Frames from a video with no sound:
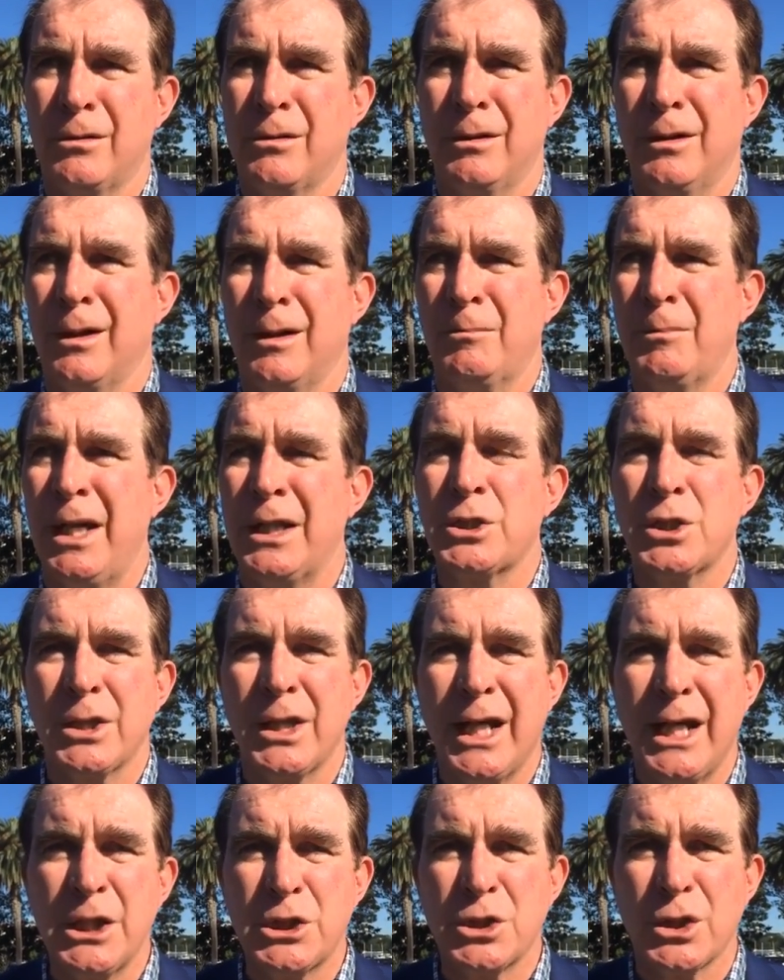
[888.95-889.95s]

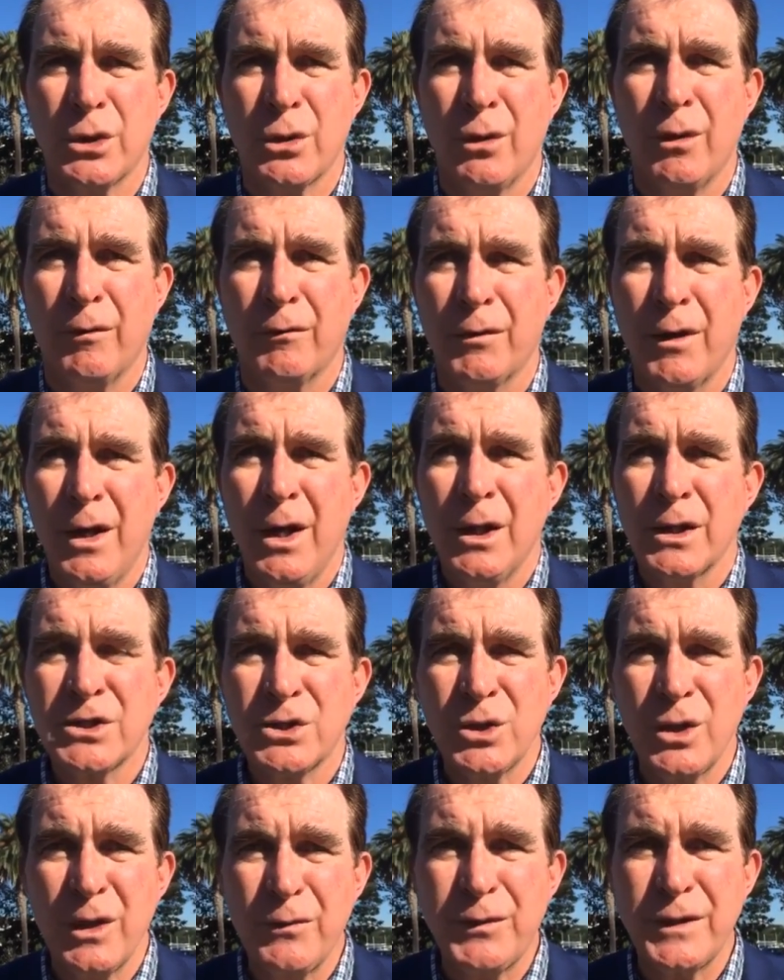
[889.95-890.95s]
imagination of
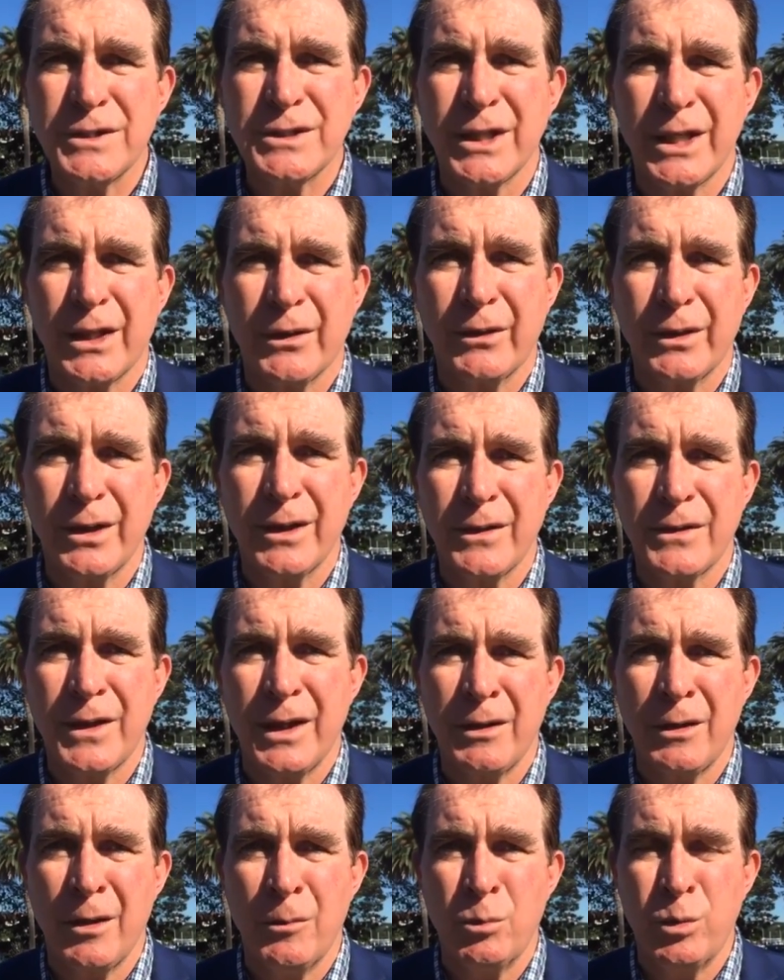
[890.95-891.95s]
surface area
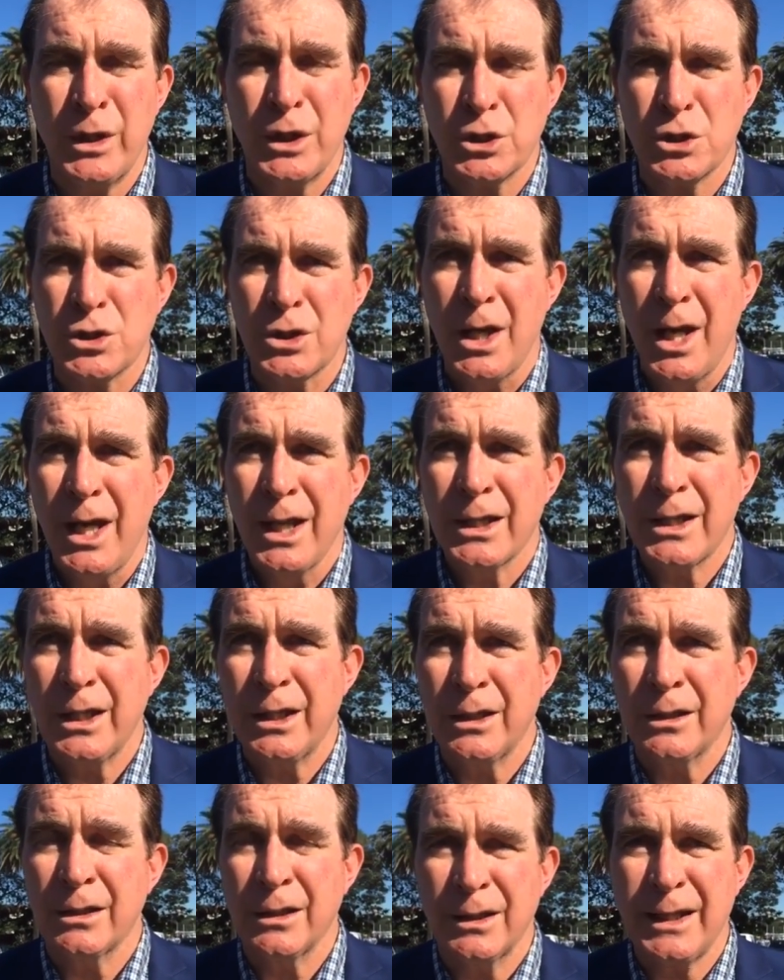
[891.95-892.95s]
which
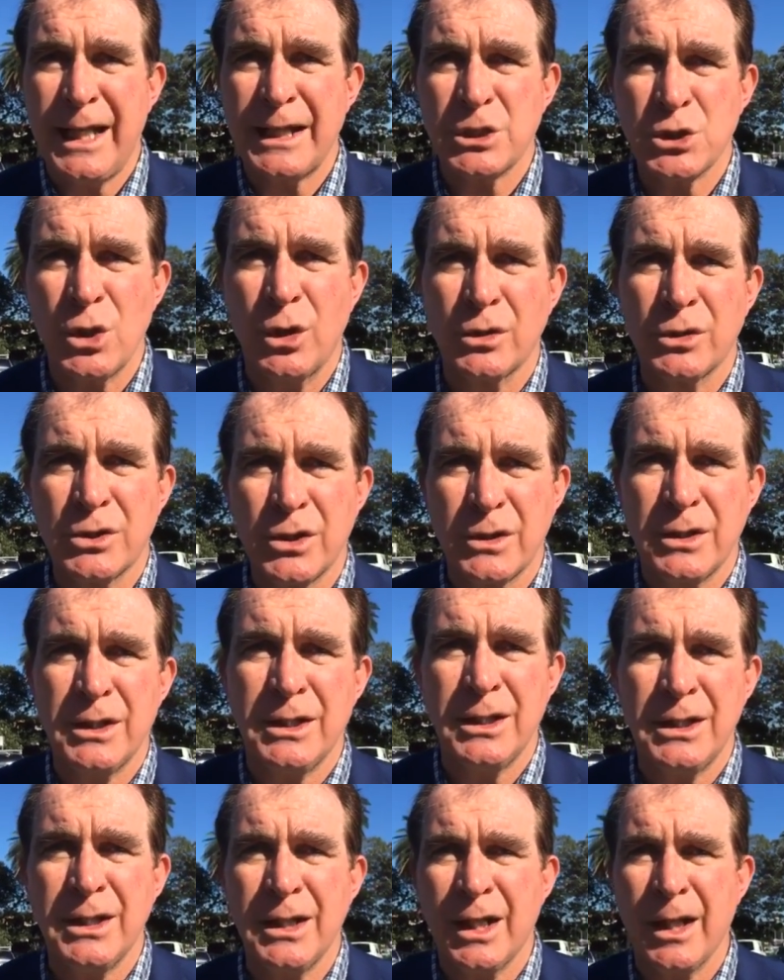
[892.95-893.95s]
can latch onto
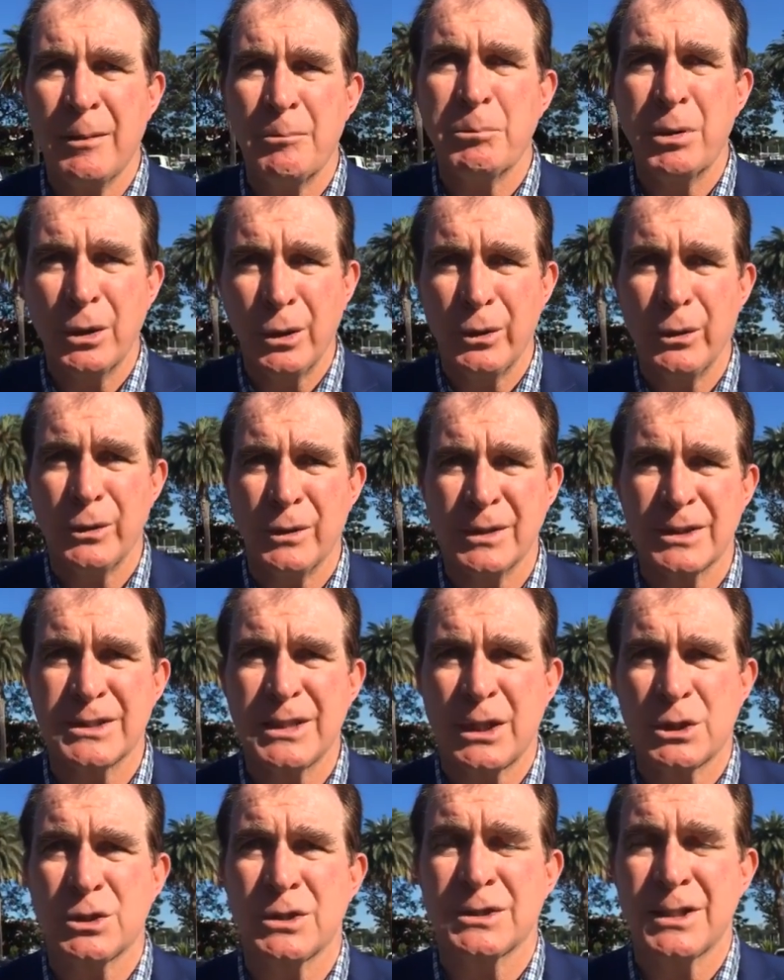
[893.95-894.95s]
the pollutants
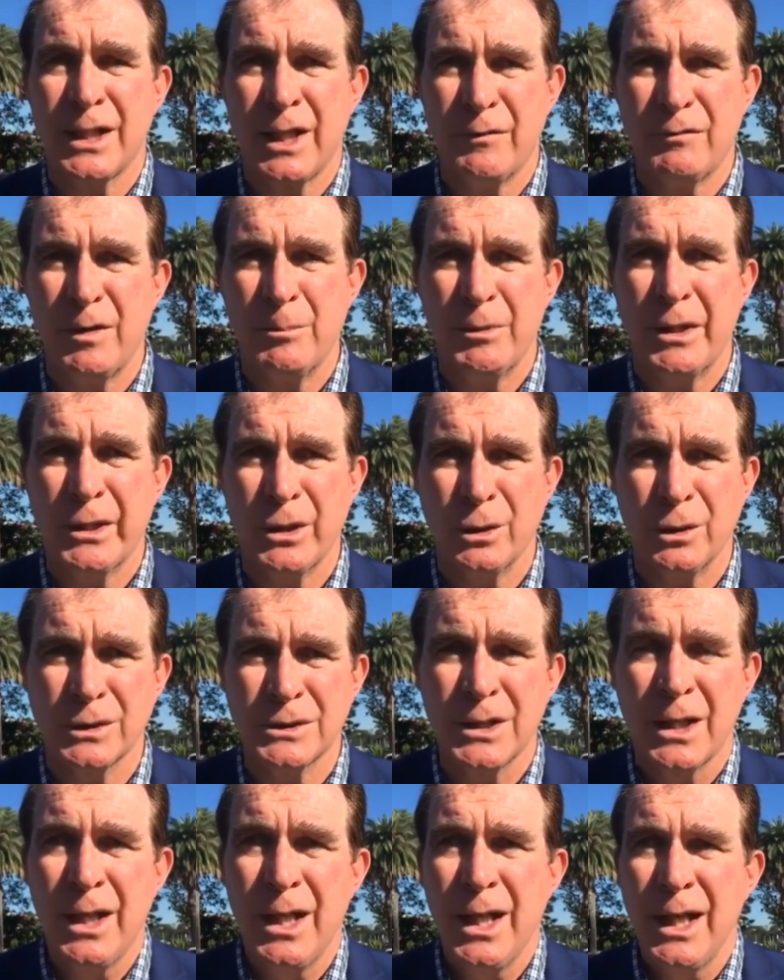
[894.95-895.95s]
such as the heavy
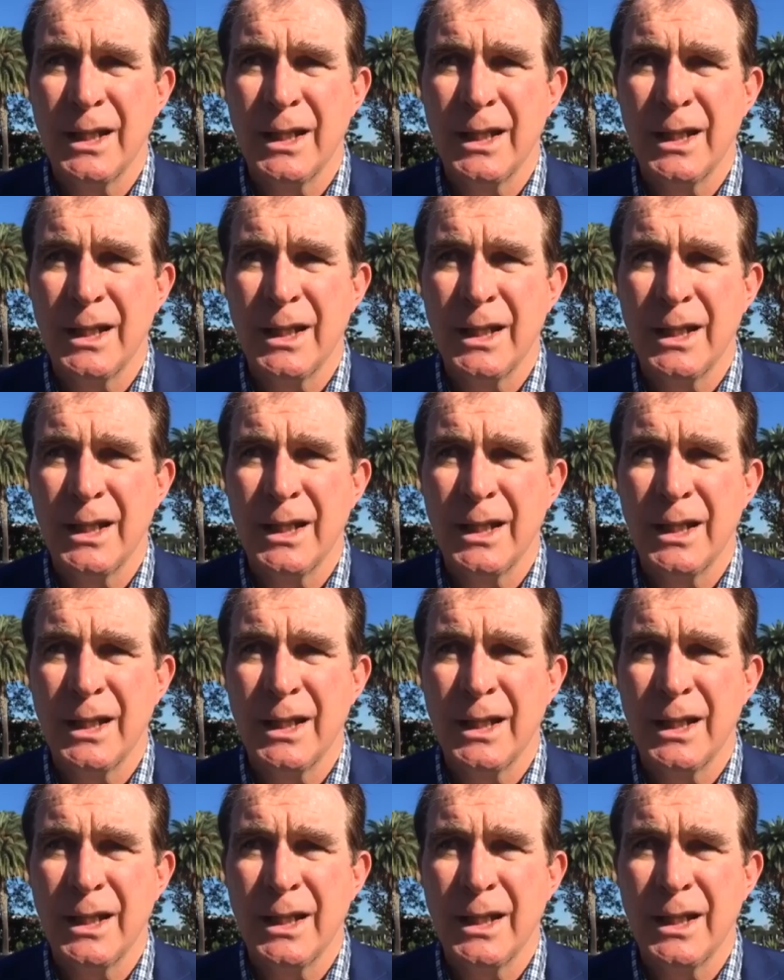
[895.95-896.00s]
metals.